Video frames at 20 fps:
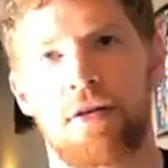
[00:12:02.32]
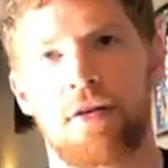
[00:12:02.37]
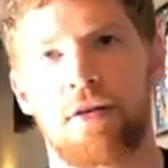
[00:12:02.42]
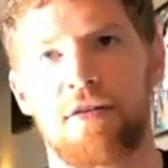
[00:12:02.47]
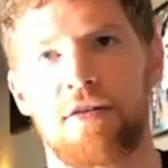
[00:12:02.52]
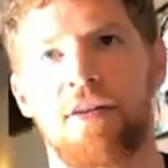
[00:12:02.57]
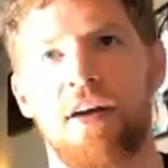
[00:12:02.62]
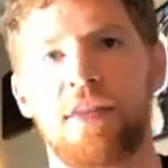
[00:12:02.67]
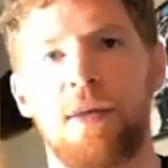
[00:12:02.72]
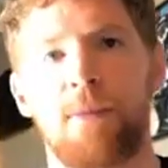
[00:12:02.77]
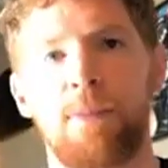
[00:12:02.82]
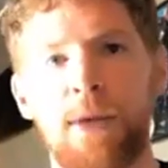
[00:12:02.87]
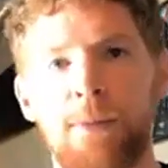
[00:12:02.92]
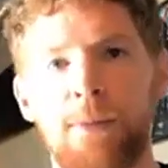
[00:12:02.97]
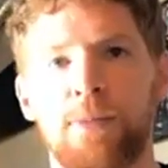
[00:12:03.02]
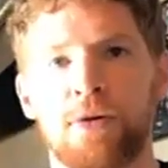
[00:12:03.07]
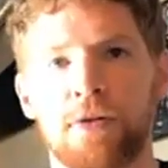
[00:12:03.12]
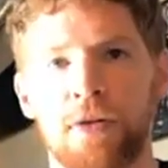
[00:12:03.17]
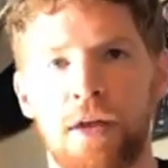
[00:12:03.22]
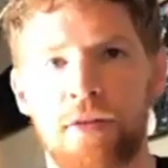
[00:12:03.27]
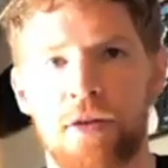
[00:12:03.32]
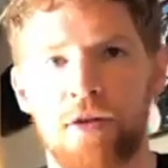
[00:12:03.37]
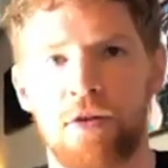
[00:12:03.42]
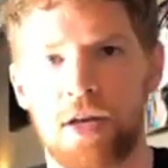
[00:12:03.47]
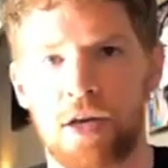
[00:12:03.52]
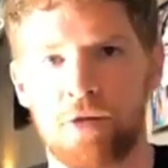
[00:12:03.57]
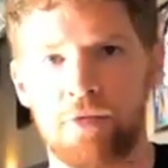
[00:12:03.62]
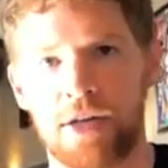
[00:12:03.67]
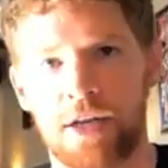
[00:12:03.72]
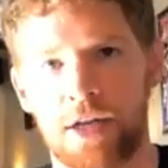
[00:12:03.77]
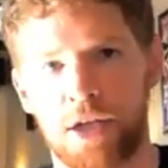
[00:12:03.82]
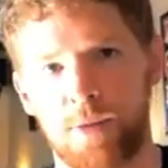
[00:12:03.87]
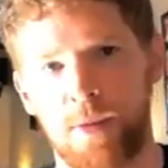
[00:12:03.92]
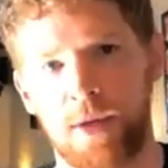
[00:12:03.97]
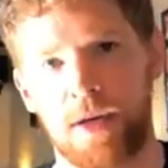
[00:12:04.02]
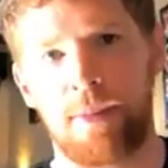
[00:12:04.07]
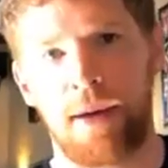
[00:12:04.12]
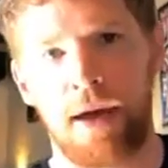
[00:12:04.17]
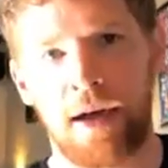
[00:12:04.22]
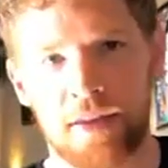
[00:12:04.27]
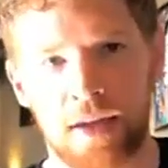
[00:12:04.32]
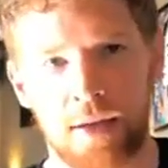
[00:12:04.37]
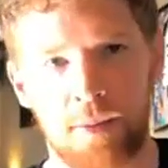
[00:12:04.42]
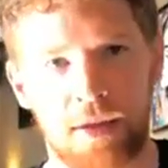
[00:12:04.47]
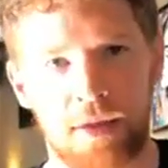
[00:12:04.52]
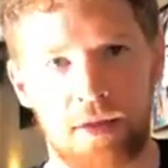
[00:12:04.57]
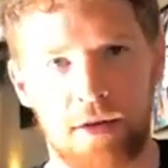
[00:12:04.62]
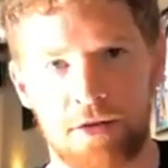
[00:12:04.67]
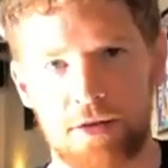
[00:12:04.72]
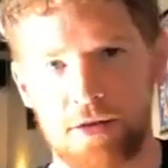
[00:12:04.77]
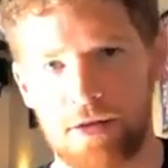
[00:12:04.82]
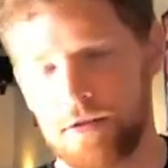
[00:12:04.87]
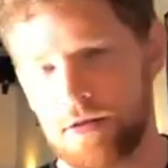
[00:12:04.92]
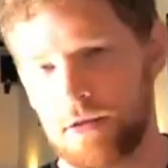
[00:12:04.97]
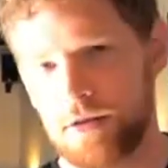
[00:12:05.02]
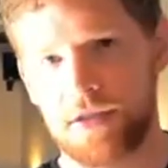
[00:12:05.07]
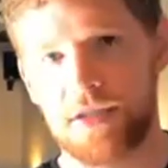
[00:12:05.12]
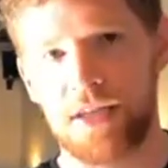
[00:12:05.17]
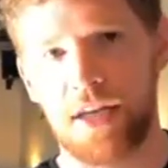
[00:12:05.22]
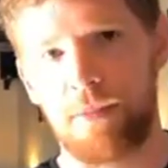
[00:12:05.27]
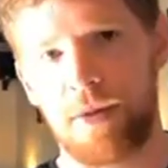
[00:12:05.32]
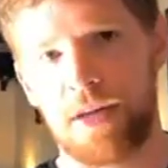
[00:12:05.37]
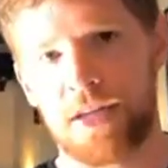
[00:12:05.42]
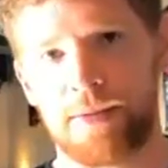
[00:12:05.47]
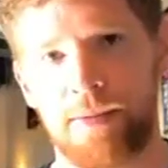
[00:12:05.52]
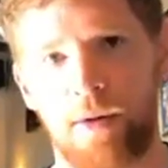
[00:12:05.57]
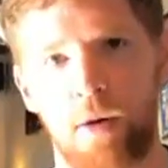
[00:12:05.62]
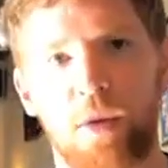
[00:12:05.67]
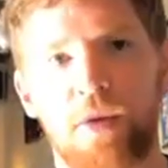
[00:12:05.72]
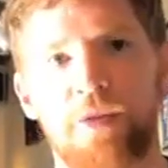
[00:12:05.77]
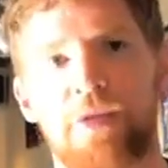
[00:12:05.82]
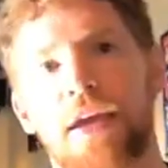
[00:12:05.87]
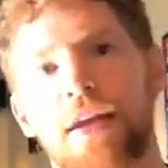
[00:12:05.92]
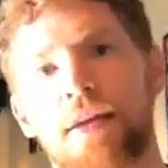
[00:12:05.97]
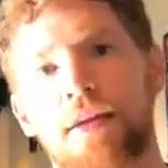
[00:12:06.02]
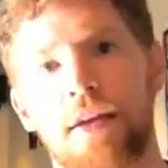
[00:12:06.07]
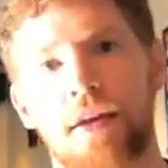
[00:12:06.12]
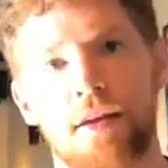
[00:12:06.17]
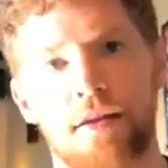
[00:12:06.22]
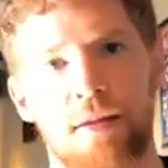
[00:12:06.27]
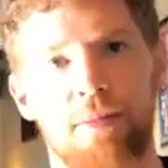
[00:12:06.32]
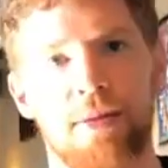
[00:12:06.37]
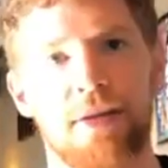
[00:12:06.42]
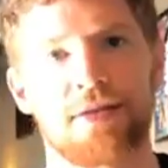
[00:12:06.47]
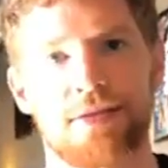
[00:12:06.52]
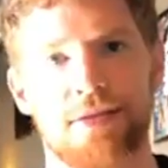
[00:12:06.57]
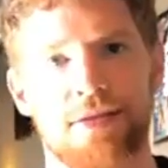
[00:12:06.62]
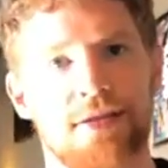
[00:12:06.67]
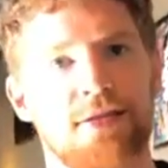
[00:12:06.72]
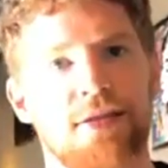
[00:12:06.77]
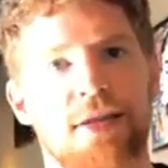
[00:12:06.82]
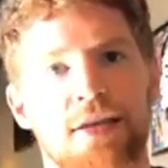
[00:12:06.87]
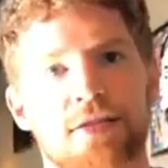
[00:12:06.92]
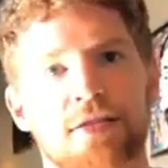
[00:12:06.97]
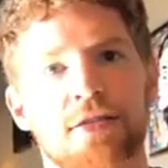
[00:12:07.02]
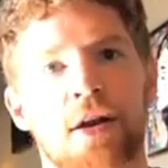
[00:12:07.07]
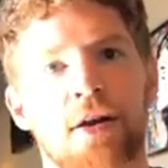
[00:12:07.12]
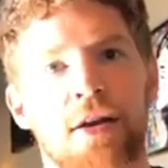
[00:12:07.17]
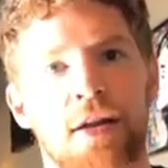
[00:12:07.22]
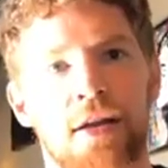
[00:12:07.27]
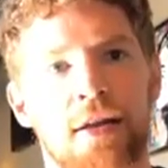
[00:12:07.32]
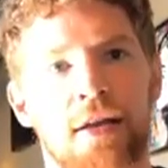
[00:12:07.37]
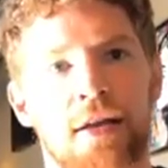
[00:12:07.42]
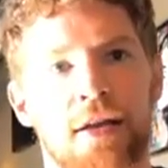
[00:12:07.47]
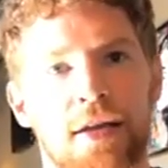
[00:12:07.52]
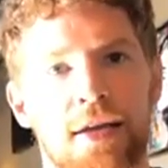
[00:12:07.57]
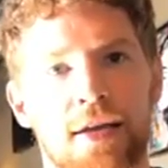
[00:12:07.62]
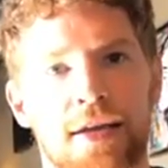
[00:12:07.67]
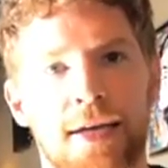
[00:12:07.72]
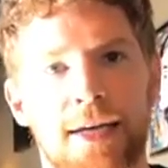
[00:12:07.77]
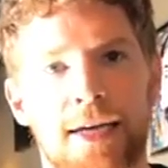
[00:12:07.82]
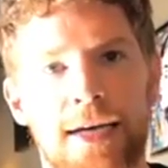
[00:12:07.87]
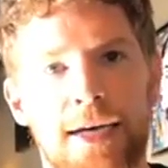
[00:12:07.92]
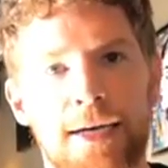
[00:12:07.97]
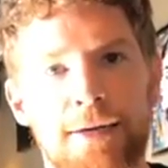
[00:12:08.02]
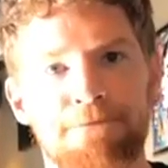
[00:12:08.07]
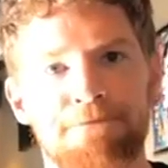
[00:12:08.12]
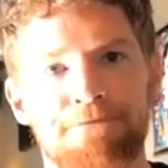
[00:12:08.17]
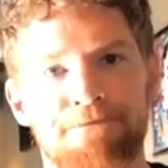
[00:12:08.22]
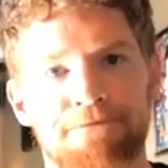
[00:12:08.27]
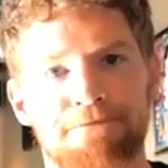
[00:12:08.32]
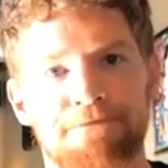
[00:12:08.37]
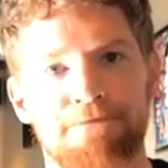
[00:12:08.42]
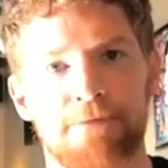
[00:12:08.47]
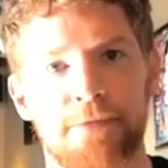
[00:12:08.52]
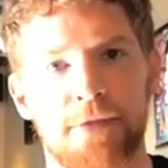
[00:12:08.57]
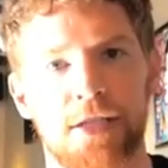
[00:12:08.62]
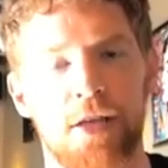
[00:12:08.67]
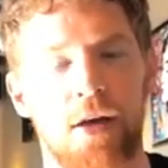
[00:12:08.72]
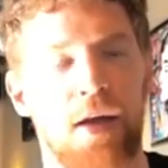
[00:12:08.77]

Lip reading: find the people, and then you can read a little bit about them, and there's just little tidbits about what they did and the businesses they started. So